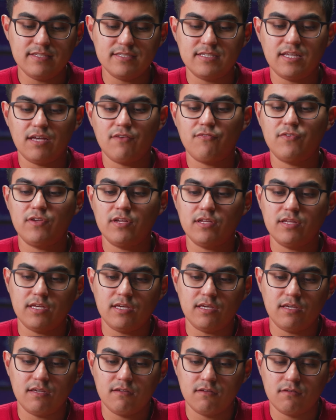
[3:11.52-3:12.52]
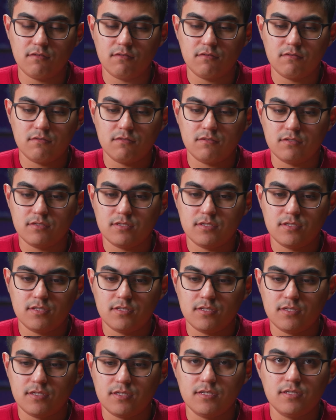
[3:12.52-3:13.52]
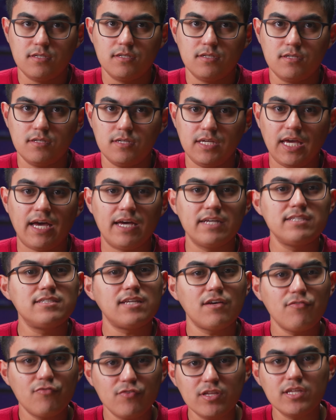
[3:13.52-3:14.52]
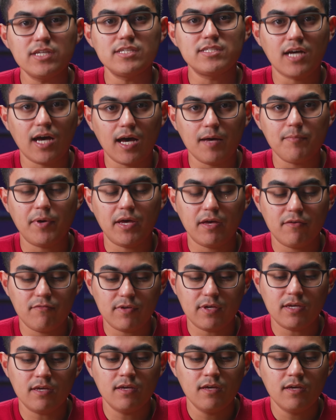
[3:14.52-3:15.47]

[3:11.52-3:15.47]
definitely, it's definitely top heavy.